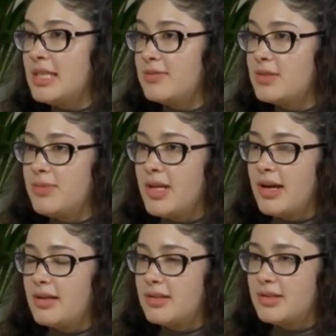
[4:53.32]
gives me
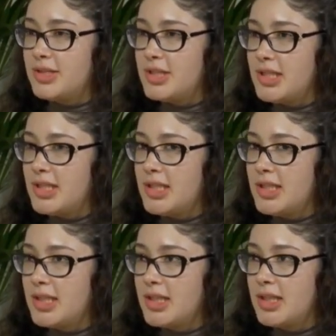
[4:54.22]
energy,
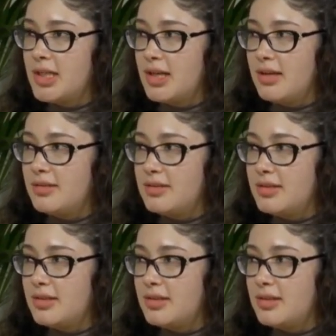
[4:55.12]

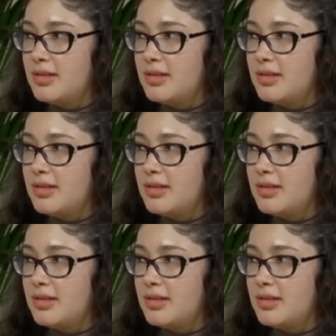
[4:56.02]
and